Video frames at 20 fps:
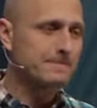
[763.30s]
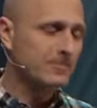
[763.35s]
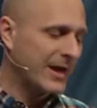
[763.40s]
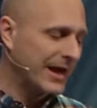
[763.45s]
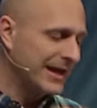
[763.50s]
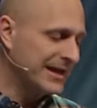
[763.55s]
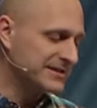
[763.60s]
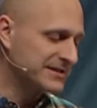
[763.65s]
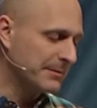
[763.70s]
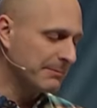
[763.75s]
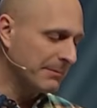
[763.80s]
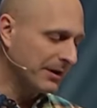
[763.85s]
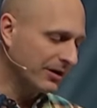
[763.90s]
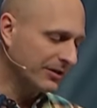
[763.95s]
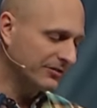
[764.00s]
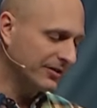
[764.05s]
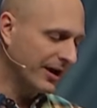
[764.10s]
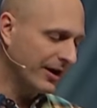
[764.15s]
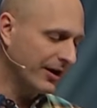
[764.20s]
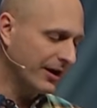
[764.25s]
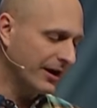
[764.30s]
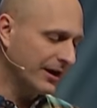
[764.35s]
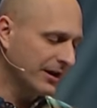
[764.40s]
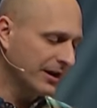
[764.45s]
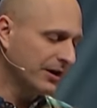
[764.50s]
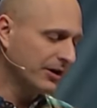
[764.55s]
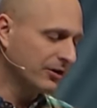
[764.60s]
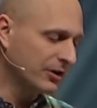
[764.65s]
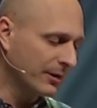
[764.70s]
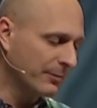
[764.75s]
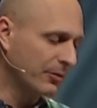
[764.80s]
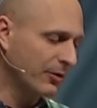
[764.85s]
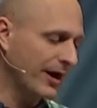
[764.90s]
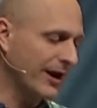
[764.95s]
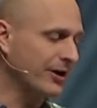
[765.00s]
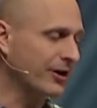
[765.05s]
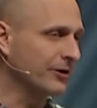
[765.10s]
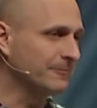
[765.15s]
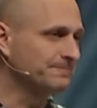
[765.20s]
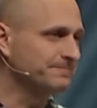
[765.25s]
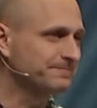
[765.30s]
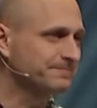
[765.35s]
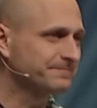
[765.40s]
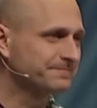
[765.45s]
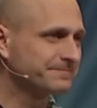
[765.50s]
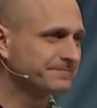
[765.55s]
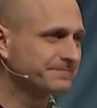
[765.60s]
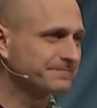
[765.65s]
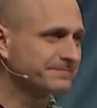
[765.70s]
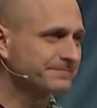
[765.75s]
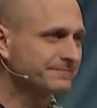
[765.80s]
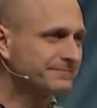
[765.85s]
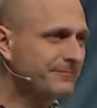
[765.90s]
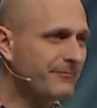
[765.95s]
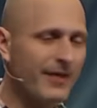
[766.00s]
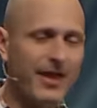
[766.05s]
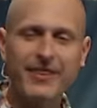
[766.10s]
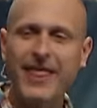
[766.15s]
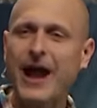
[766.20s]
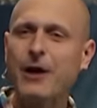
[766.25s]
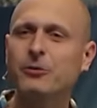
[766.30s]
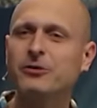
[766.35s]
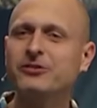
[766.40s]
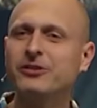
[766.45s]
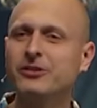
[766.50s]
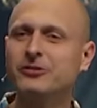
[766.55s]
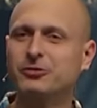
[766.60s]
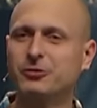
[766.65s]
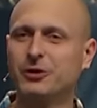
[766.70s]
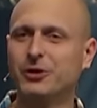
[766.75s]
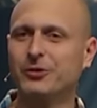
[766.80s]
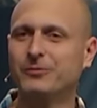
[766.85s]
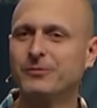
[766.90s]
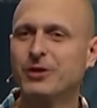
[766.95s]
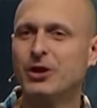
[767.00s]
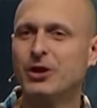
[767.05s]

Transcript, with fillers: he is a military liberator. That was Israel